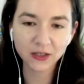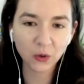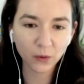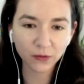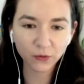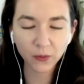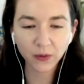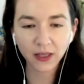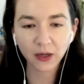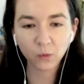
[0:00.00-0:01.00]
So we
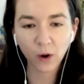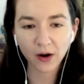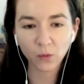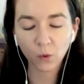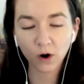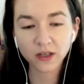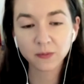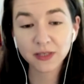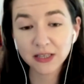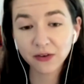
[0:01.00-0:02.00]
frequently run work
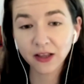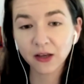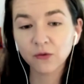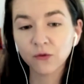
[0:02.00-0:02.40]
specifically